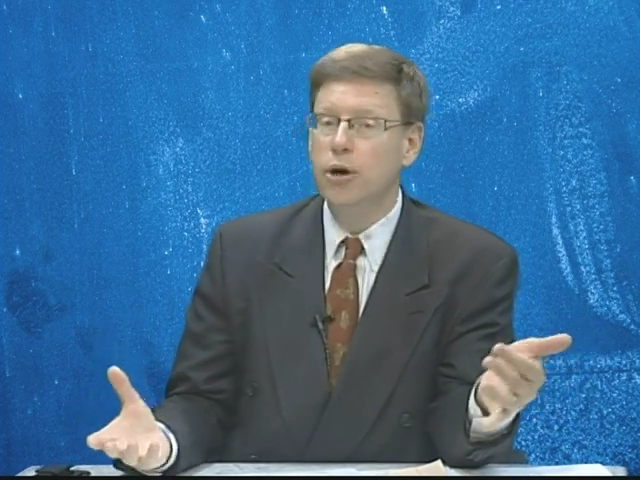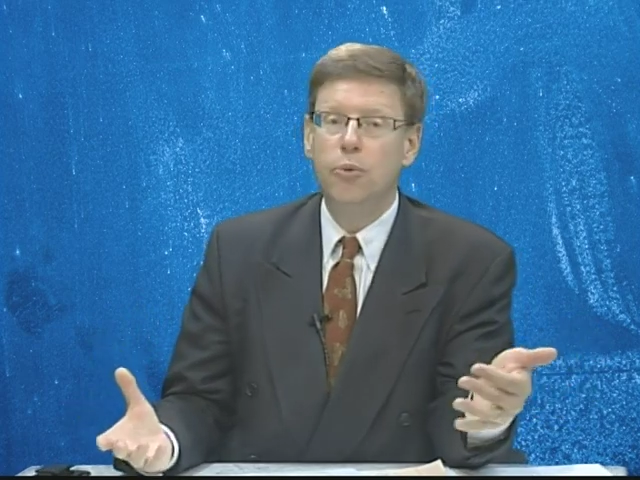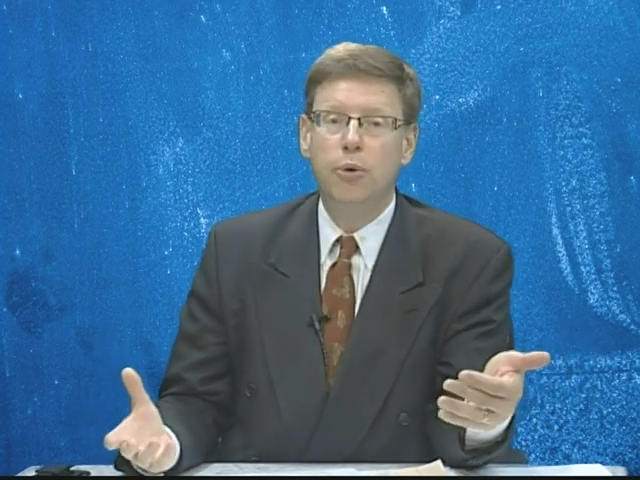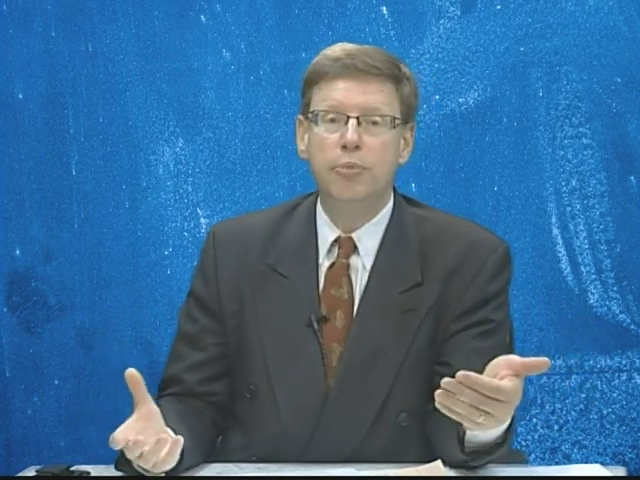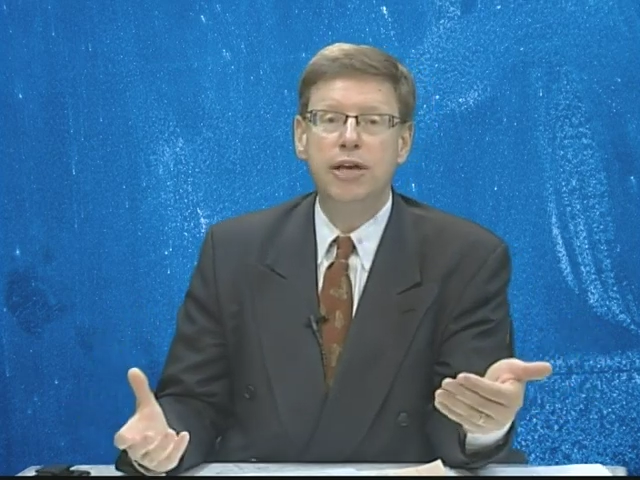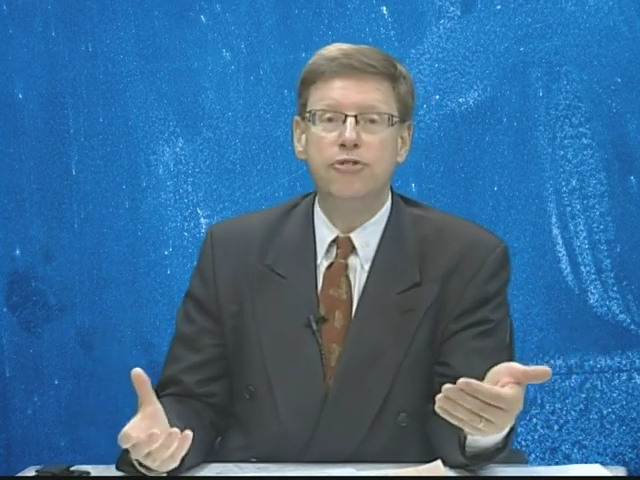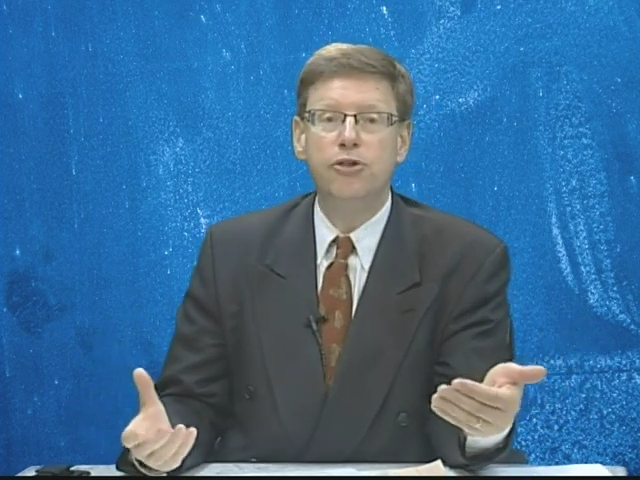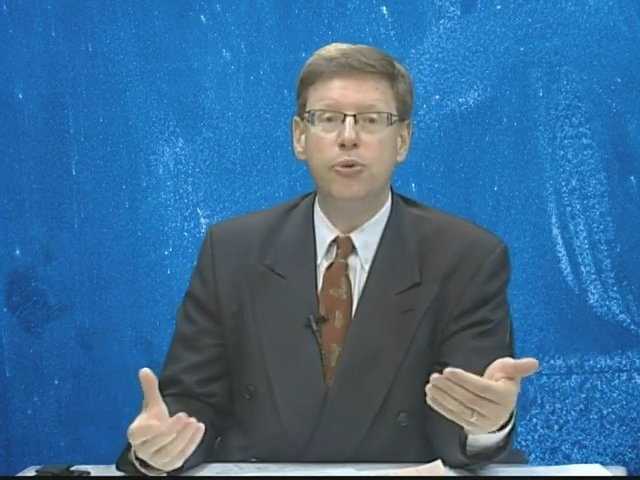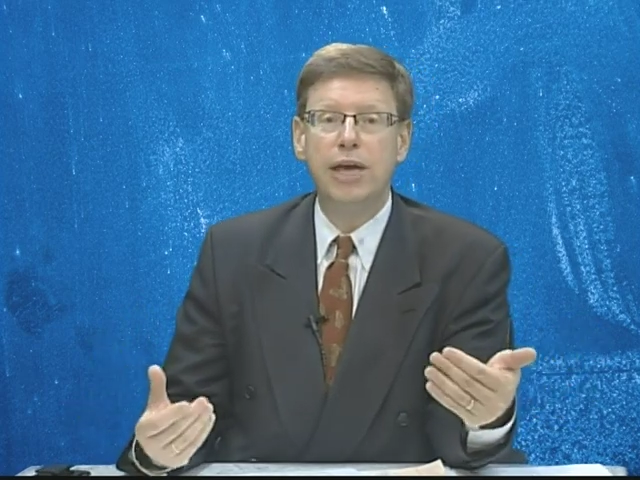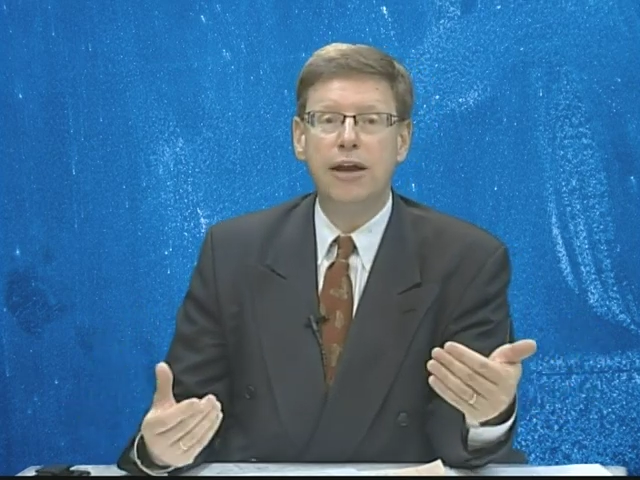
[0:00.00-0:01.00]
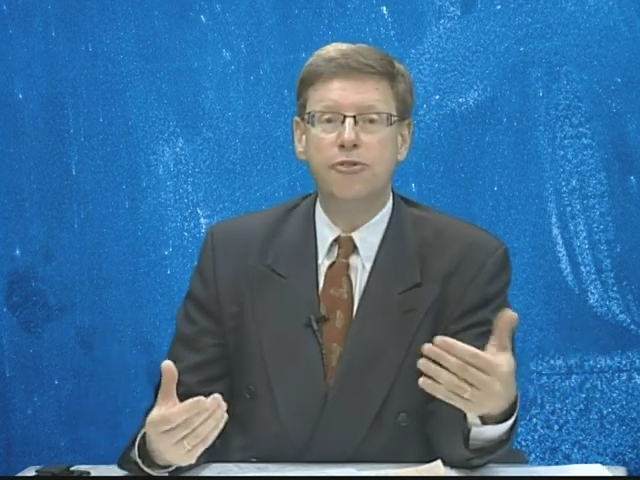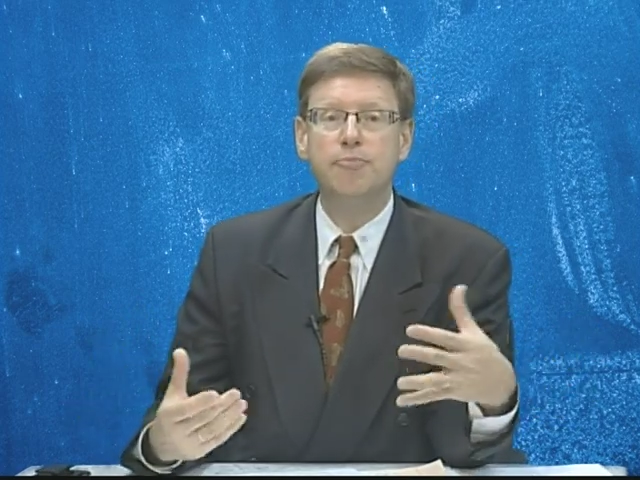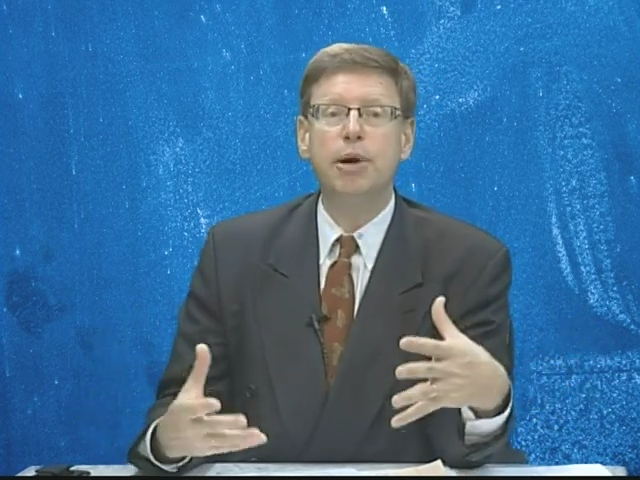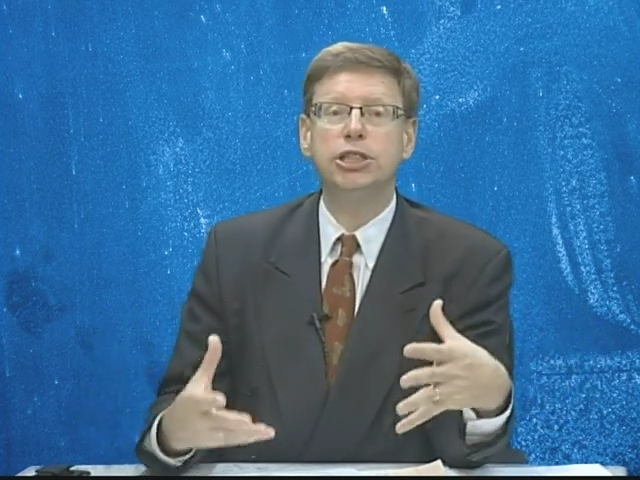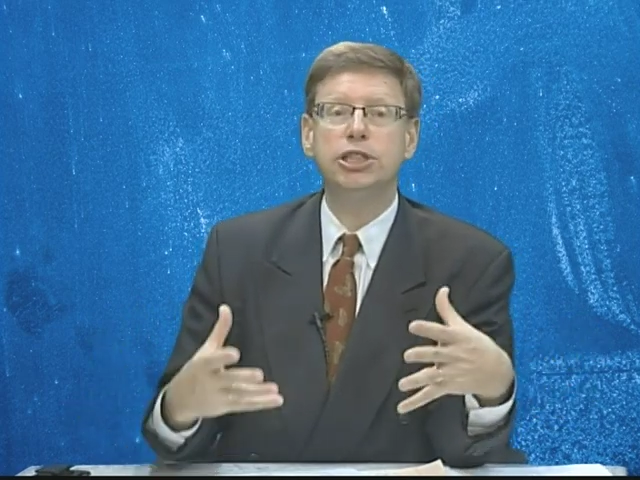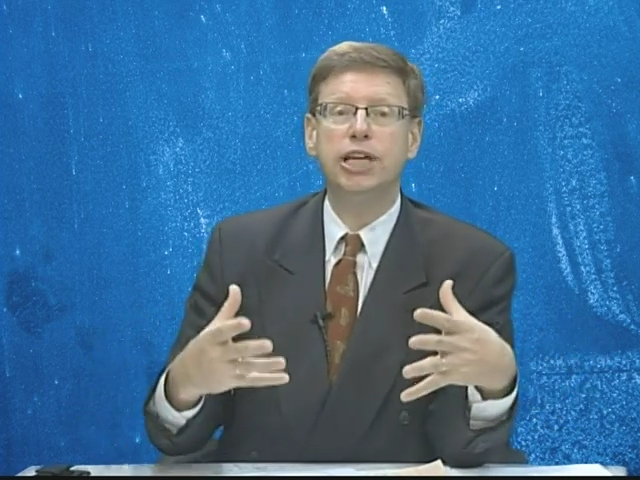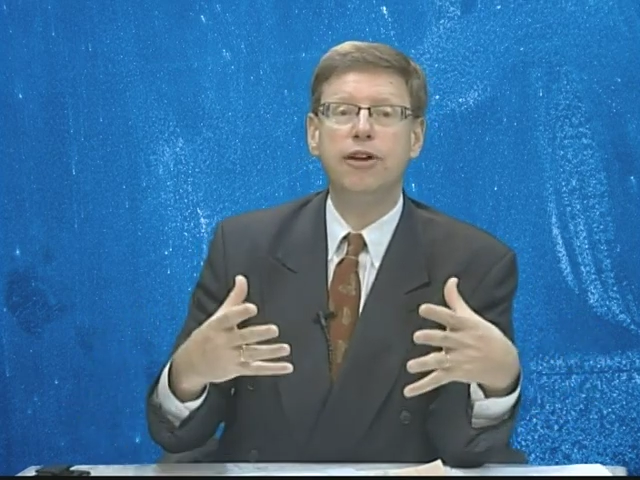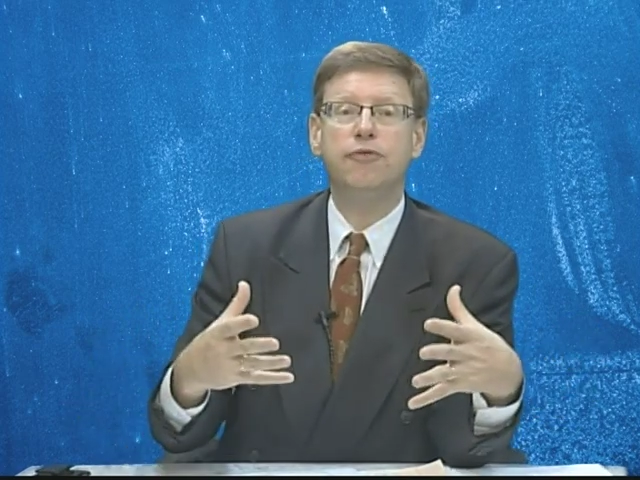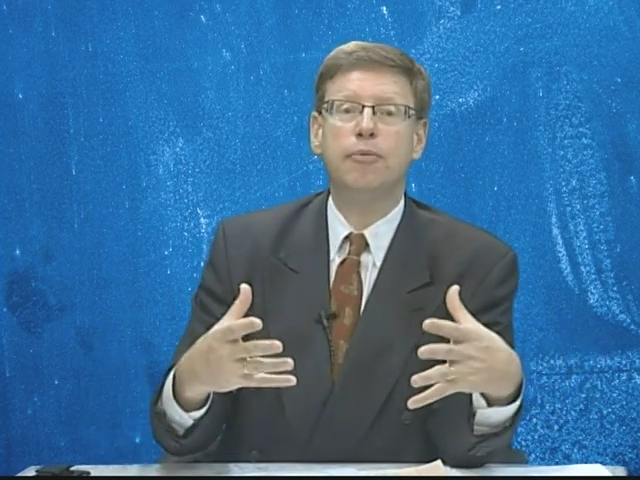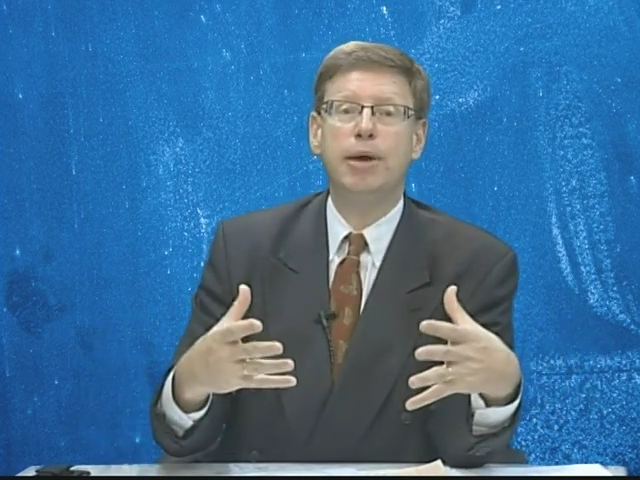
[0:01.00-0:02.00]
will be to get as much
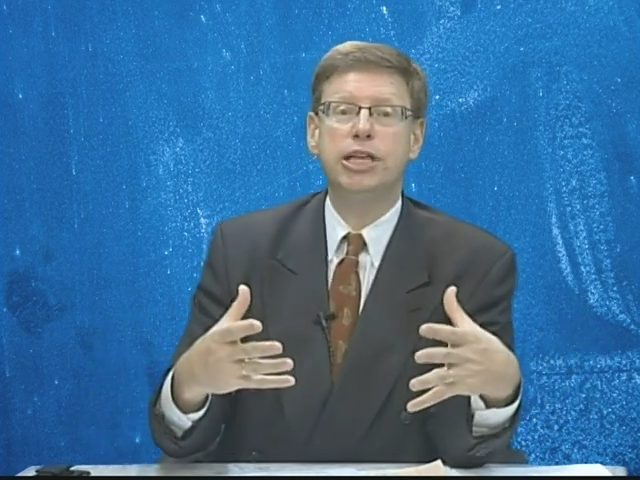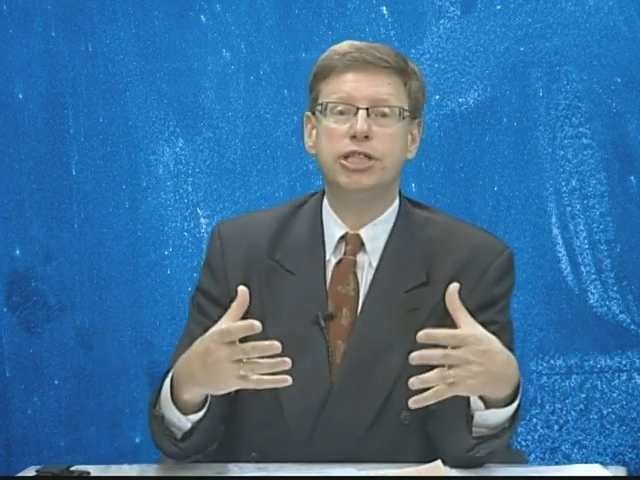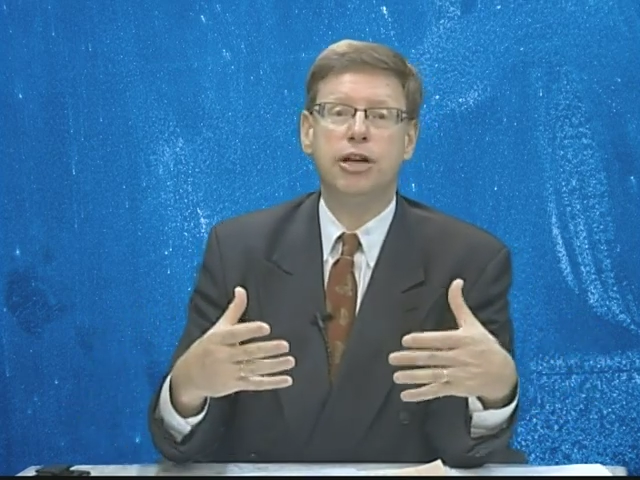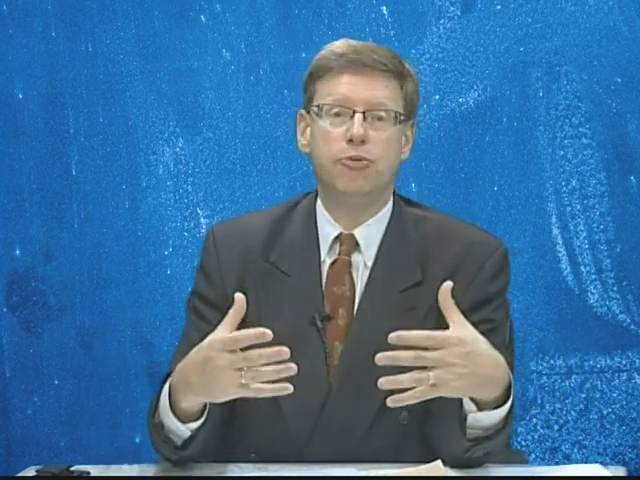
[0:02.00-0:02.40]
information